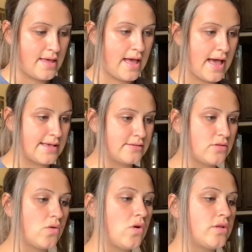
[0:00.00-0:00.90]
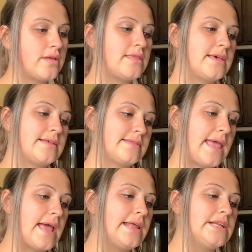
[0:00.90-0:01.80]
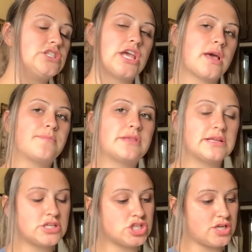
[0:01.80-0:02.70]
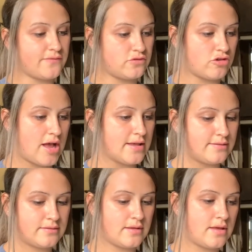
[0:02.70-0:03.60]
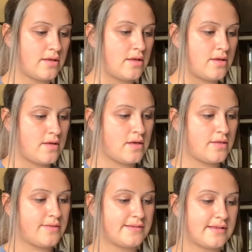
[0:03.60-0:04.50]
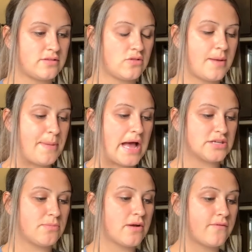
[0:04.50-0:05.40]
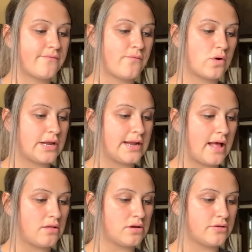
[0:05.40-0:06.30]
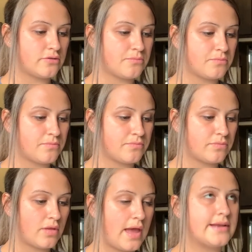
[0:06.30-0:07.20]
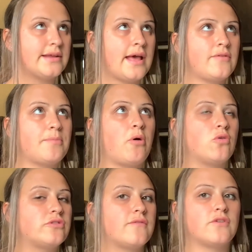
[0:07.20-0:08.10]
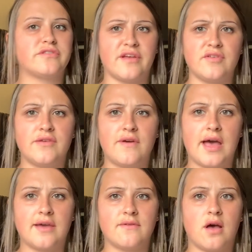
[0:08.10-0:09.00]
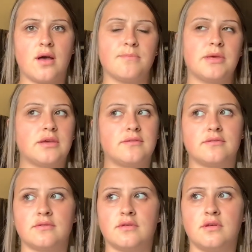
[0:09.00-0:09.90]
I sold this Annie Jacobson shift dress. This I sold on Poshmark for forty dollars. I did have it posted for seventy-five dollars um, because,